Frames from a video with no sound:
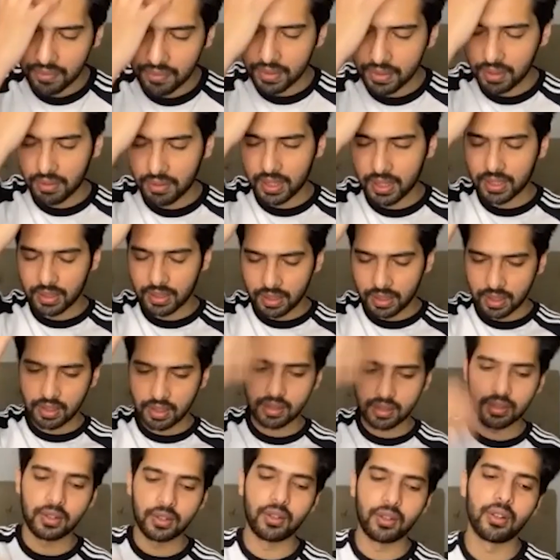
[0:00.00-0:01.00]
everyone
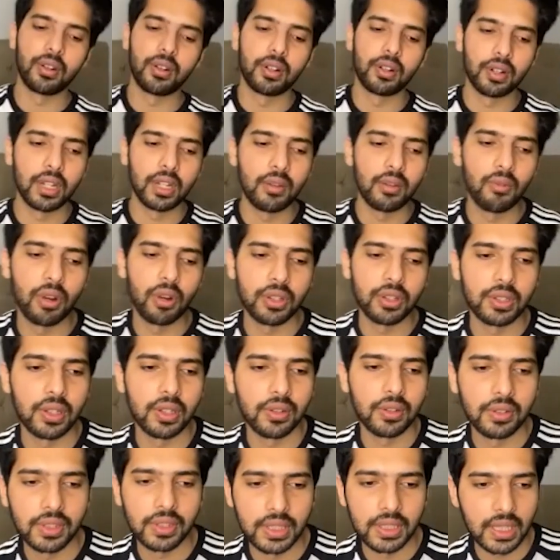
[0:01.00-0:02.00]
you know really wants
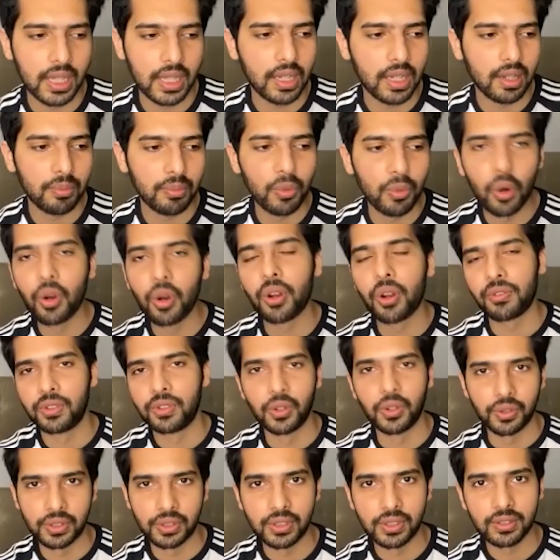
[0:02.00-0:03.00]
you to sing more of
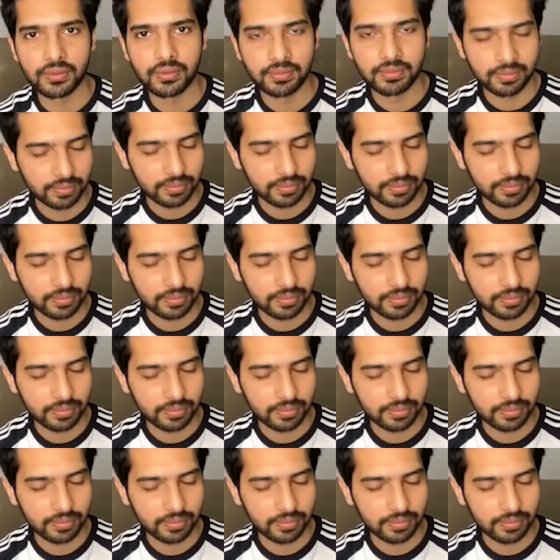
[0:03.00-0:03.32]
those,